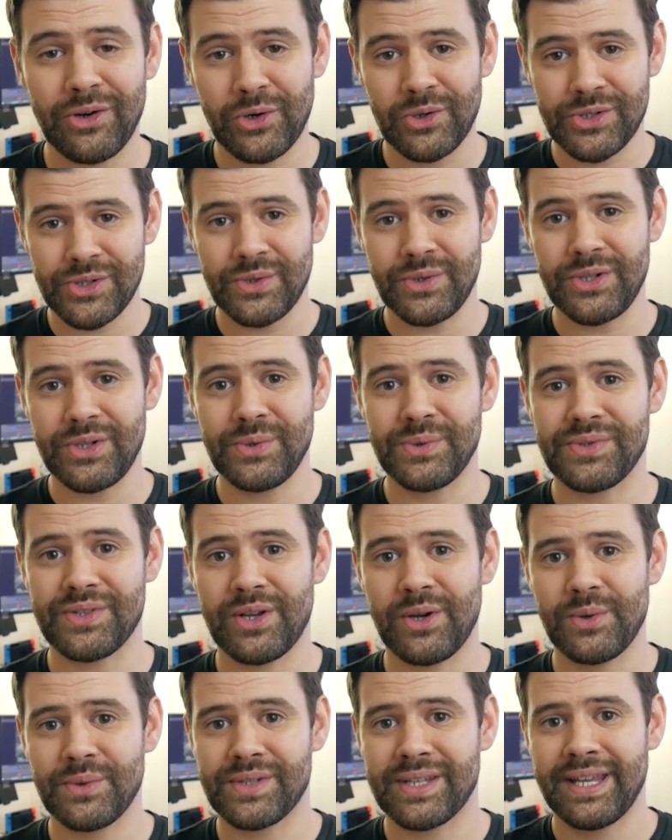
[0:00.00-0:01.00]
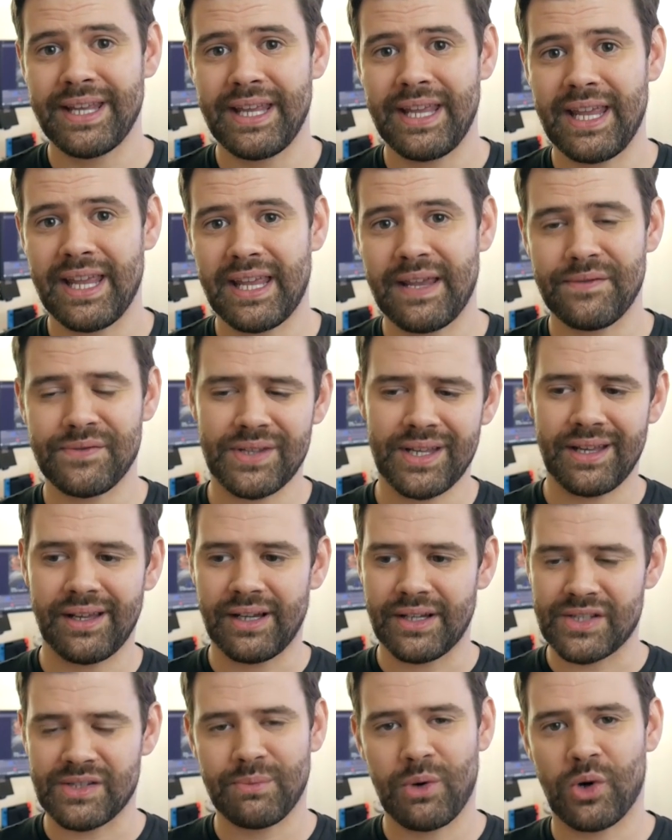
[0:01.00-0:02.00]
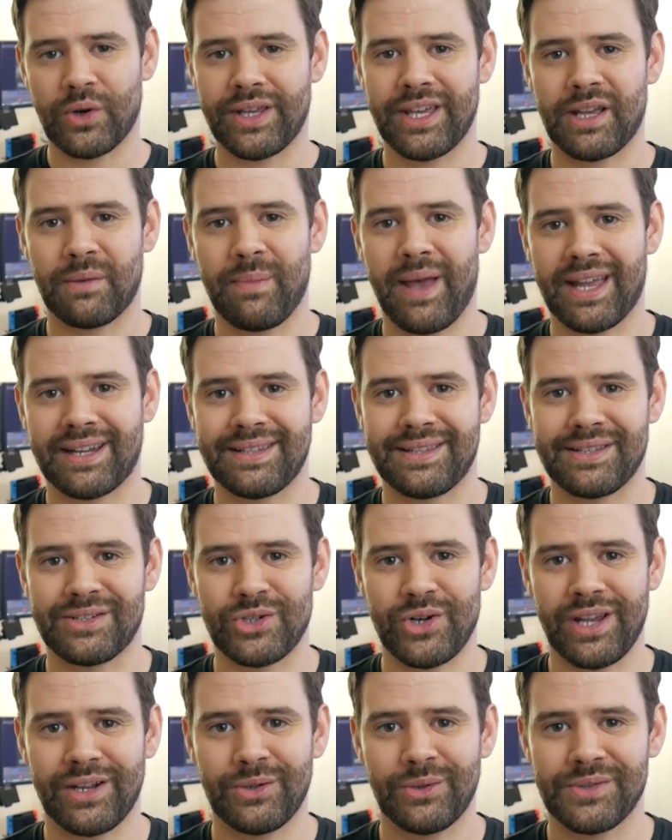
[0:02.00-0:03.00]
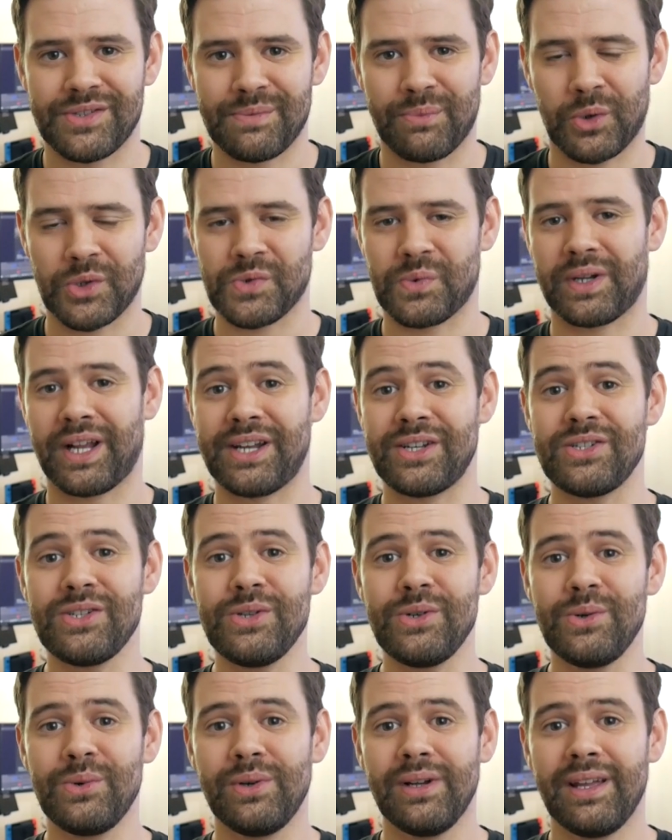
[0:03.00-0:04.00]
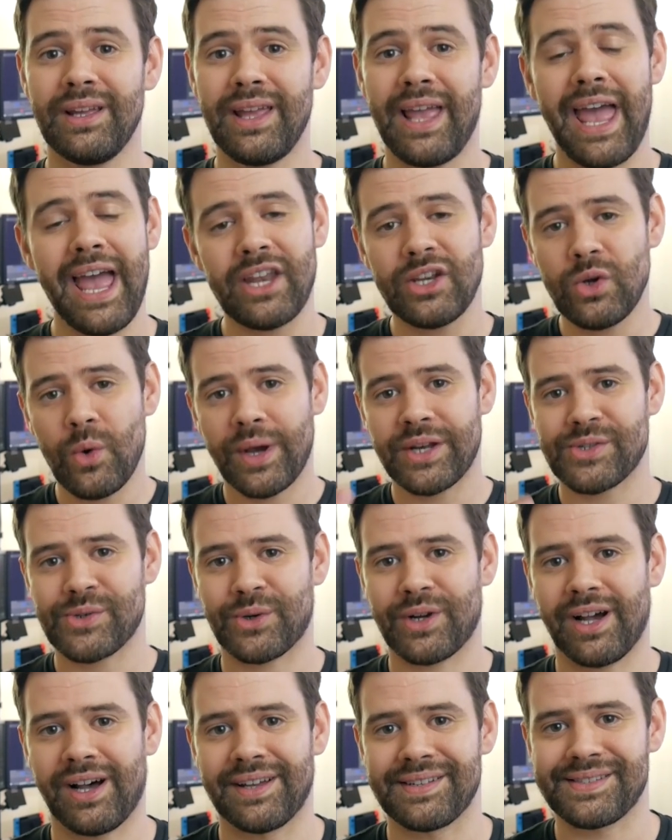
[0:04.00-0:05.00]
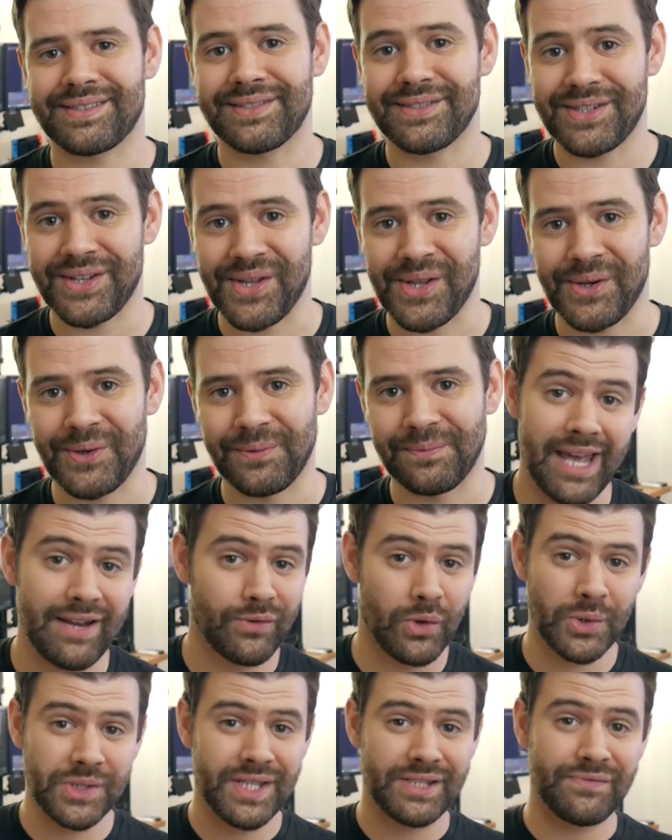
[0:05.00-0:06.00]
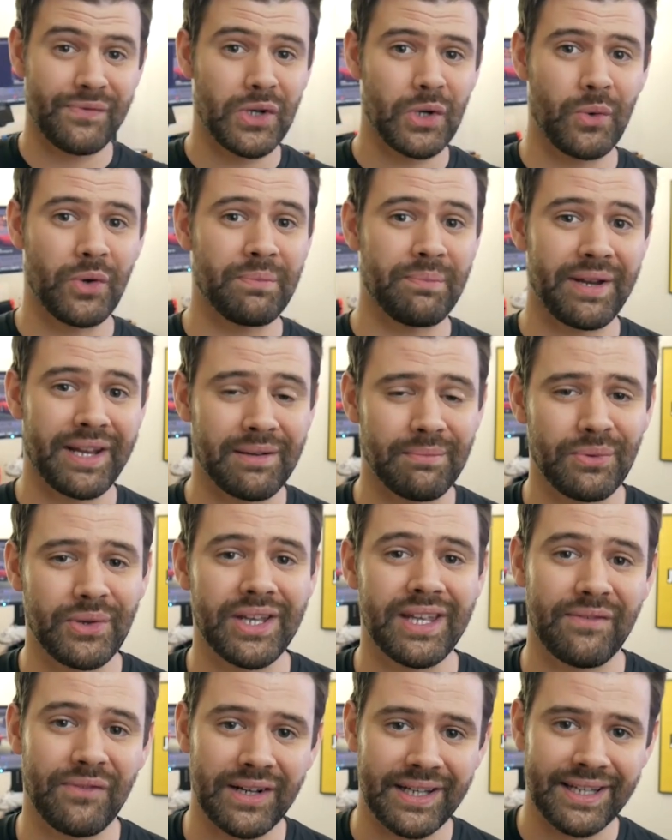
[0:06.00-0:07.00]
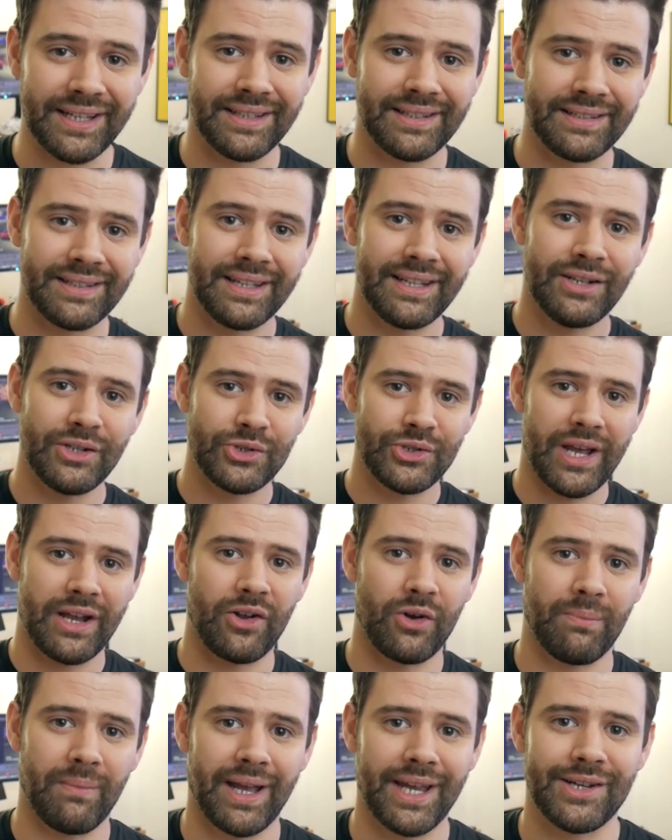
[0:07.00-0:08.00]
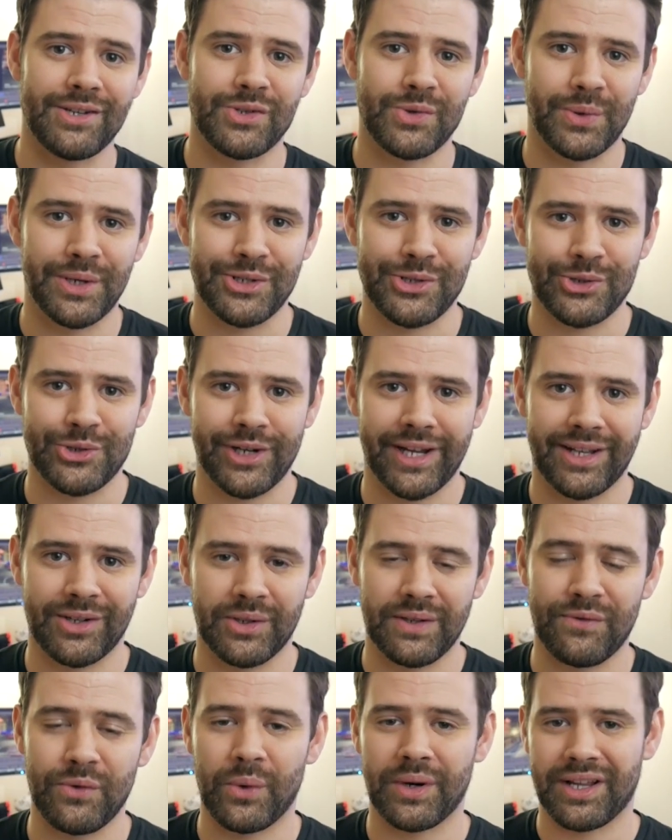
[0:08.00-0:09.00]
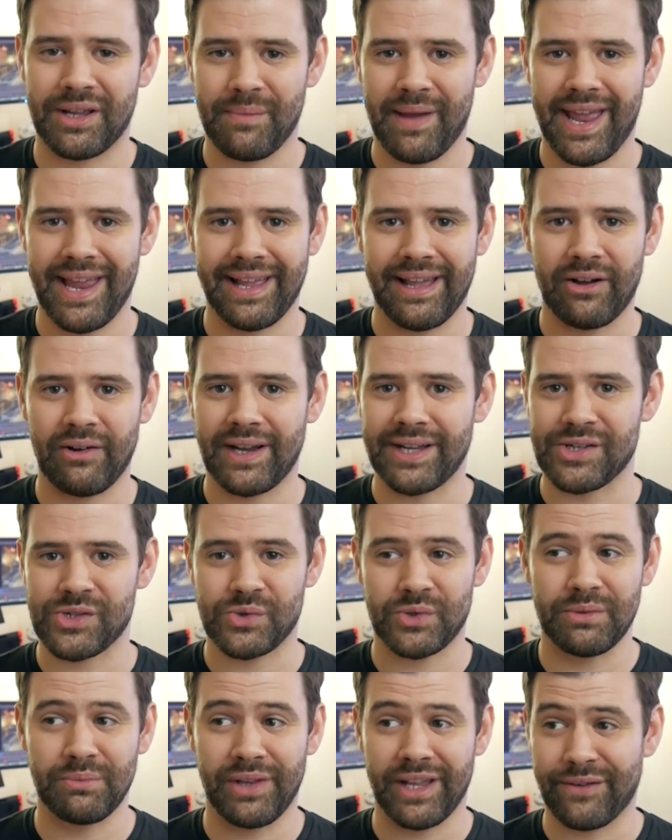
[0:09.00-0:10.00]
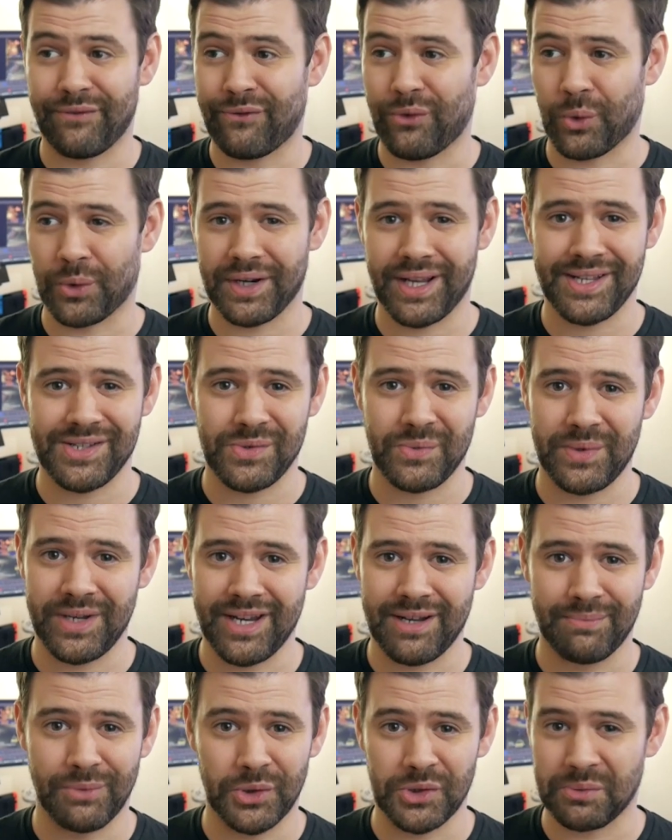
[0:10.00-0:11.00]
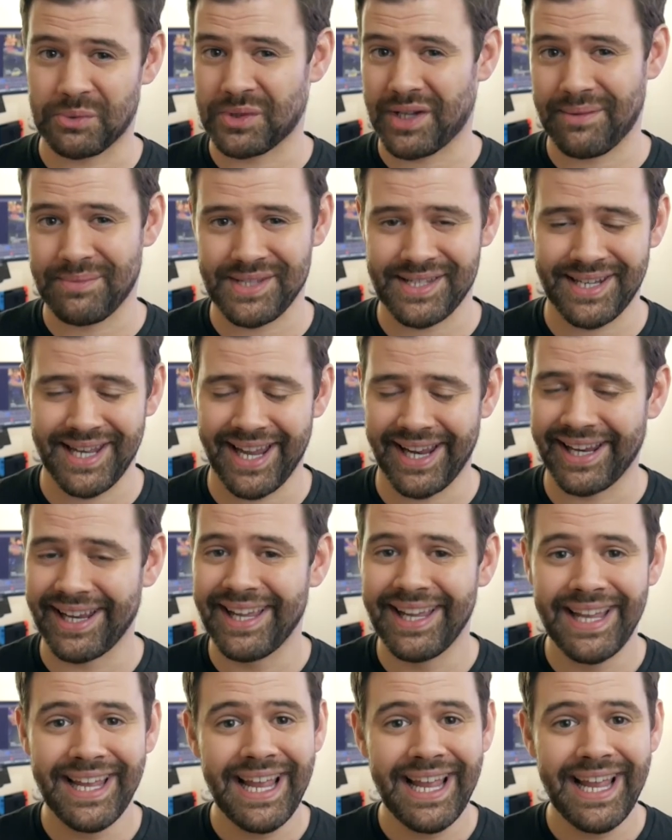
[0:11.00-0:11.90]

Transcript: encourage you to use those. It gives a, a, small kickback to the channel and supports what I do at no extra cost to you. And of course, this video wouldn't be complete if I didn't shout out my Twitch channel. If you wanna come hang out, I stream like four days a week, multiple times a day.